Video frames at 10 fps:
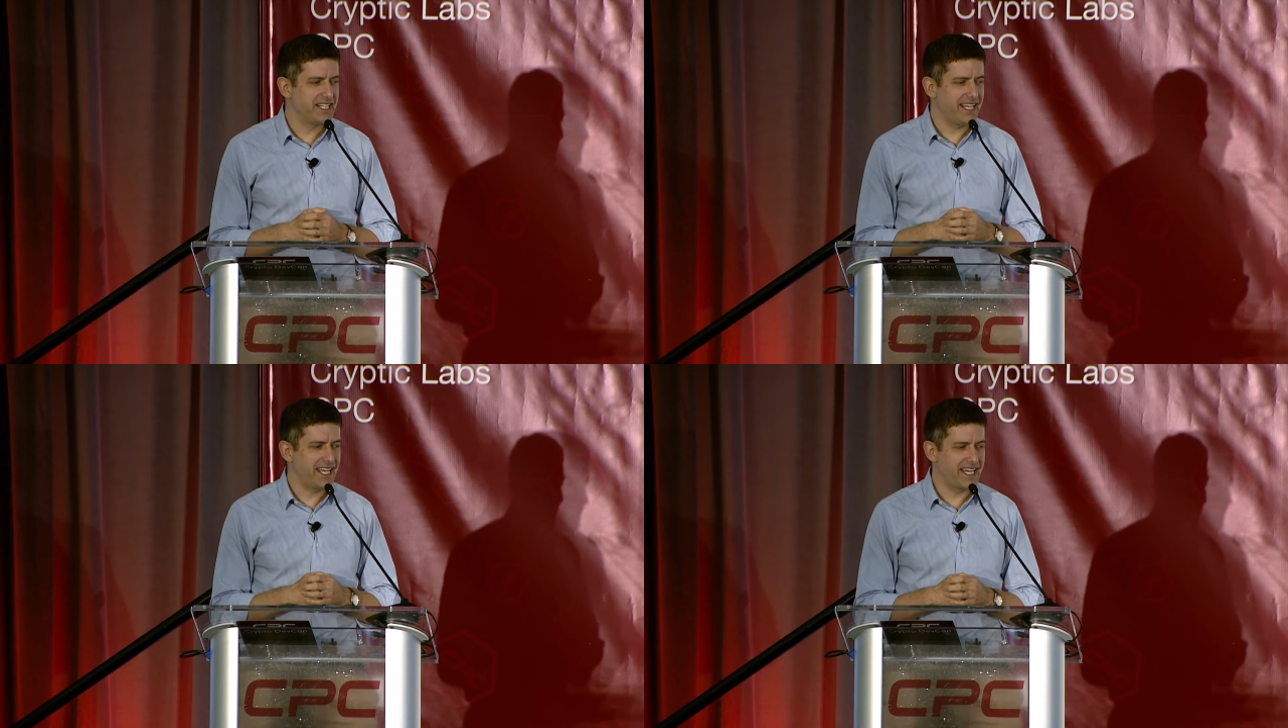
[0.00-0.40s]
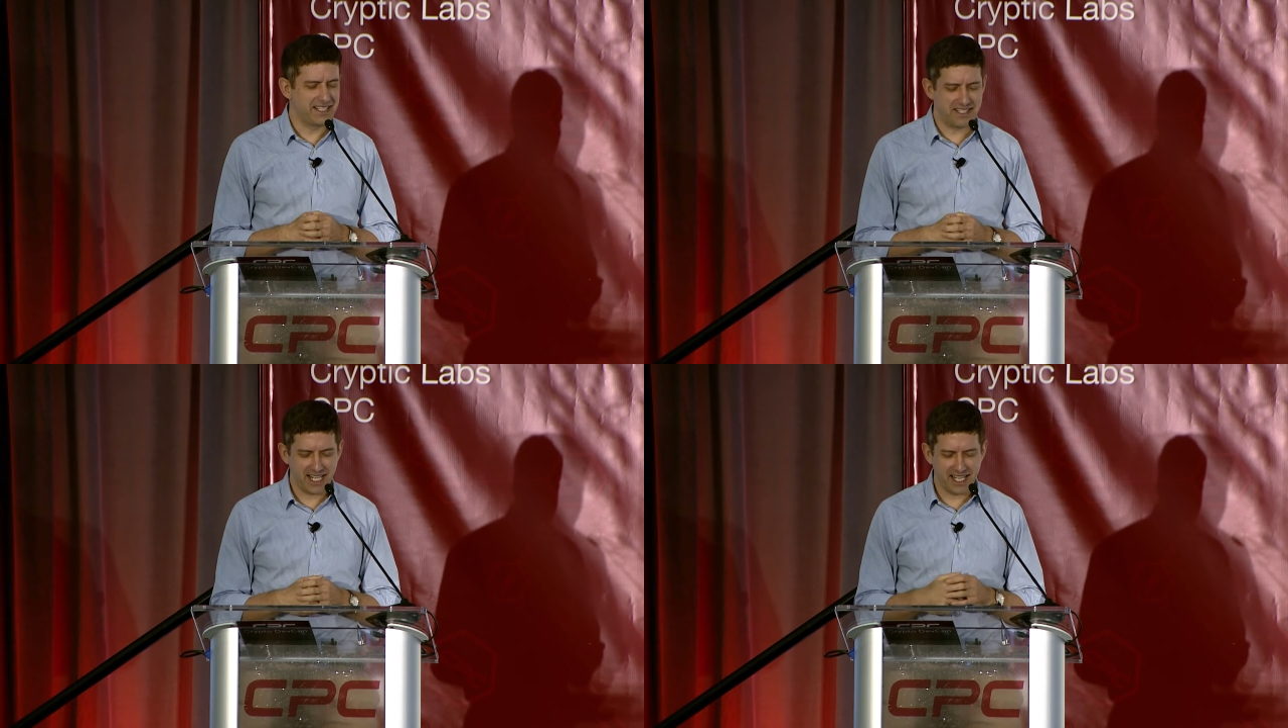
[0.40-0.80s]

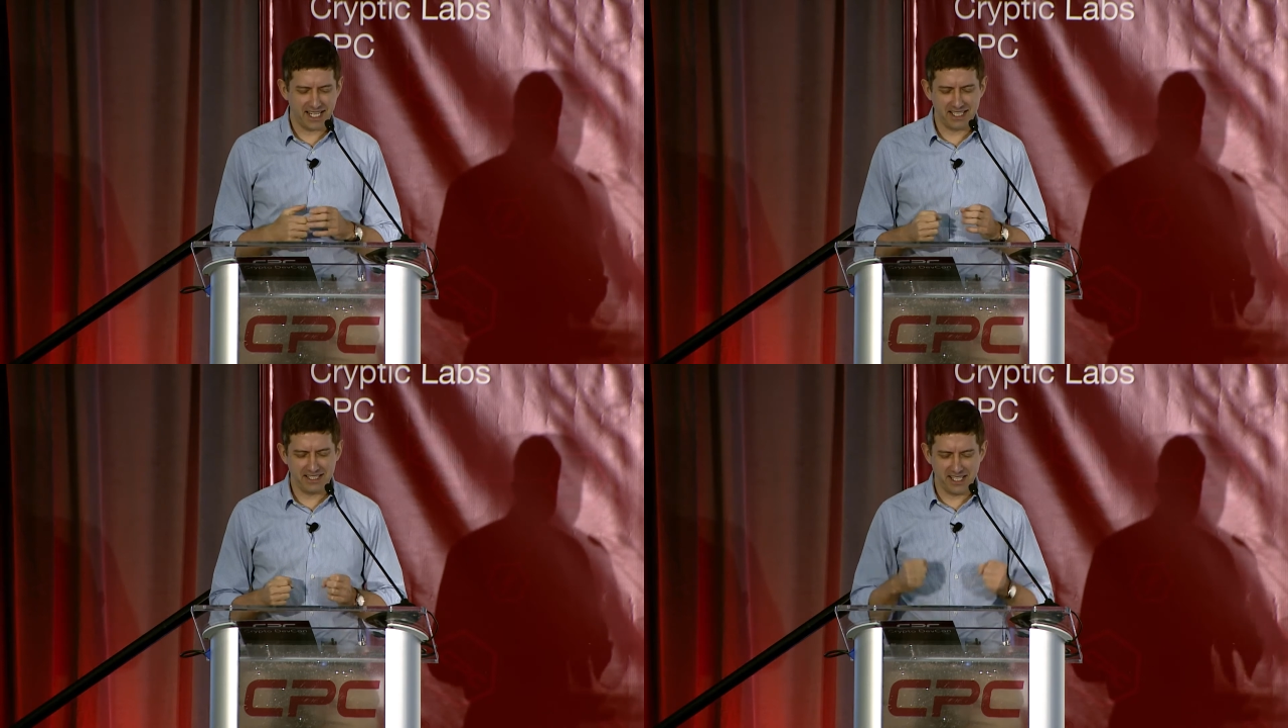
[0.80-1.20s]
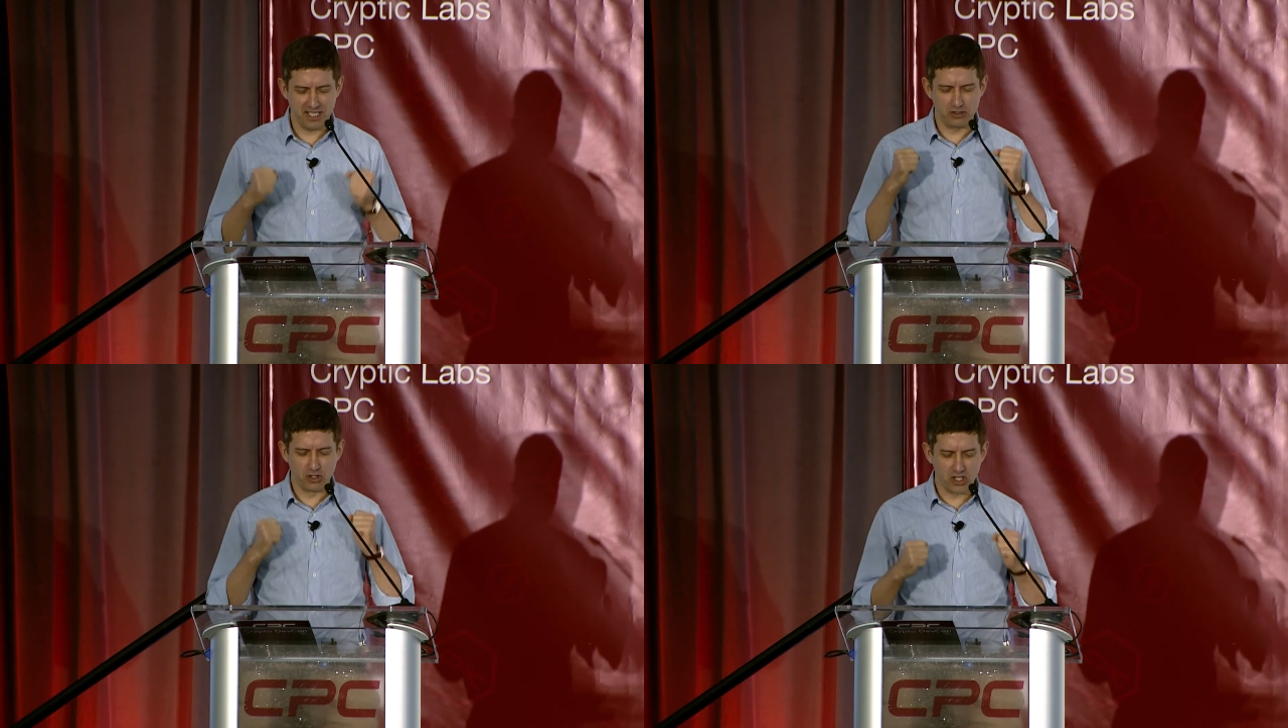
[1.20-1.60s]
has had
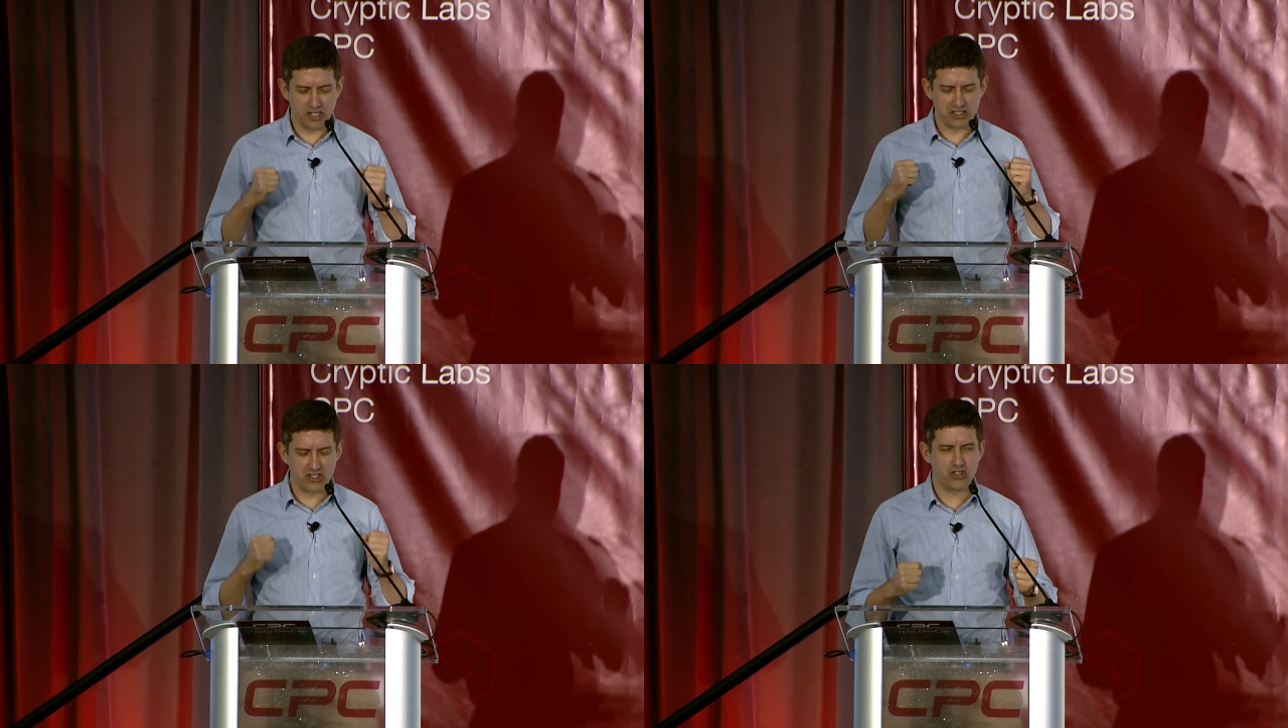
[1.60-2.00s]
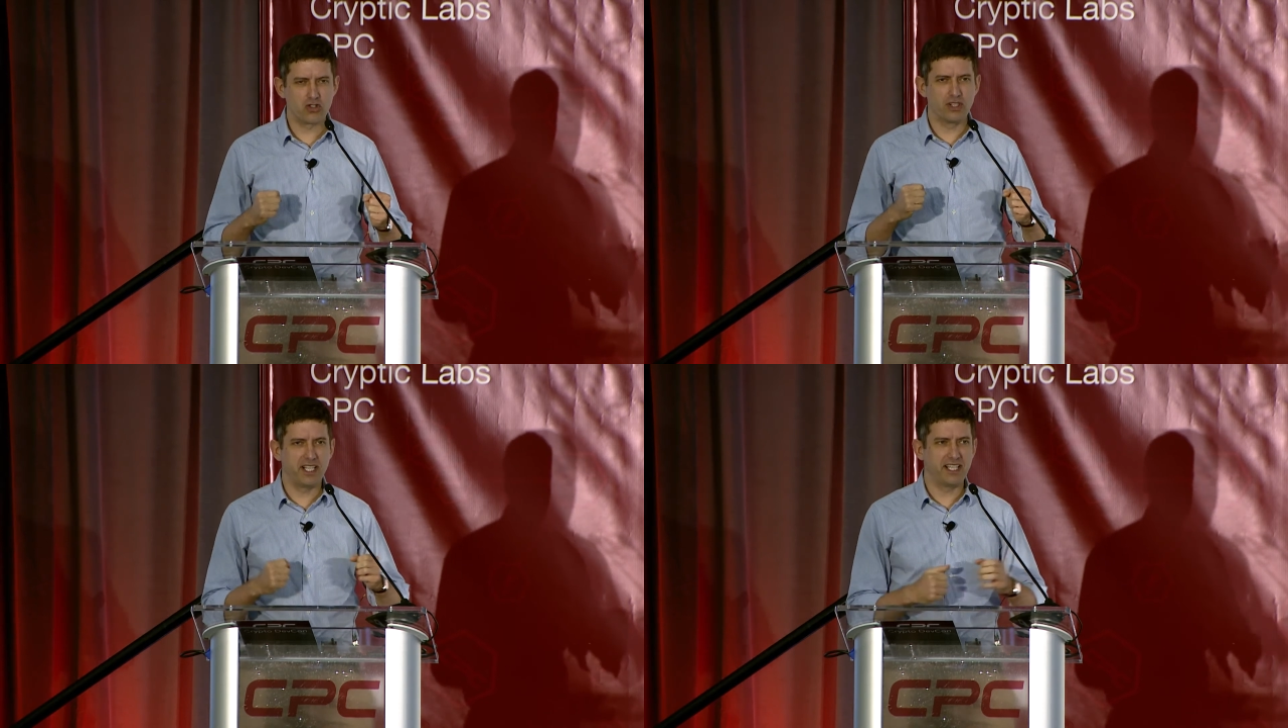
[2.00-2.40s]
a long
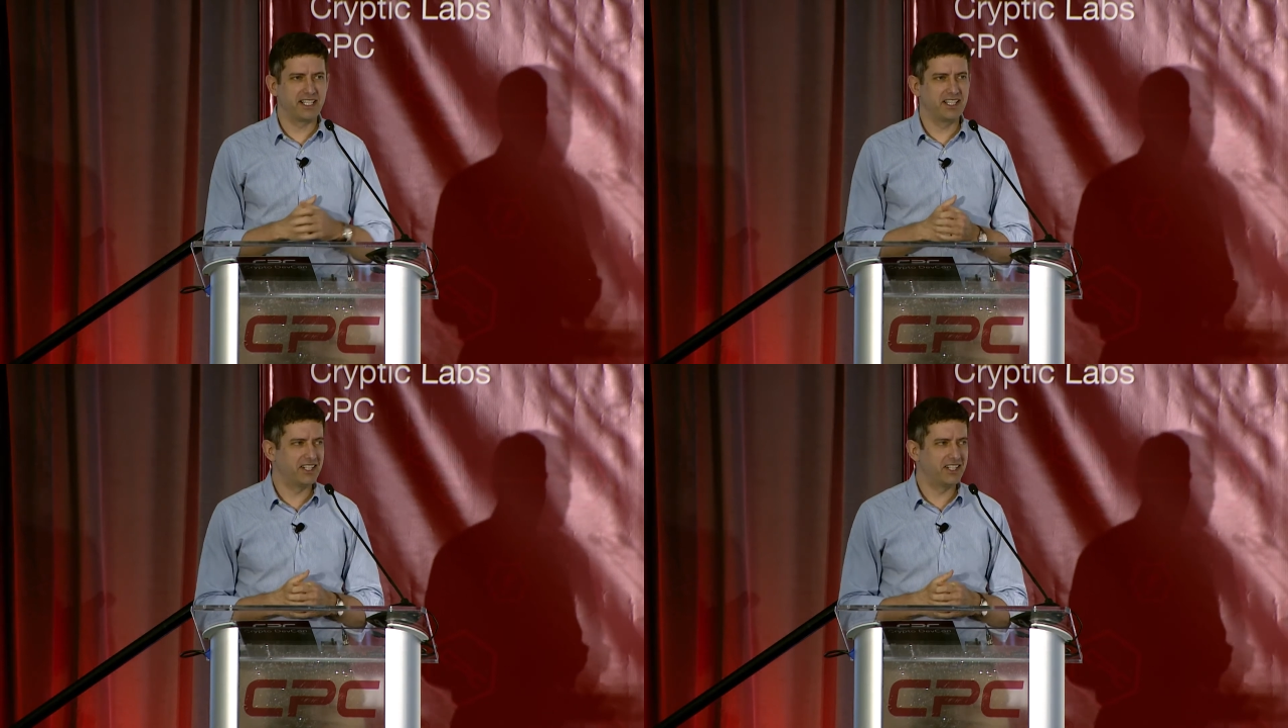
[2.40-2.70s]
string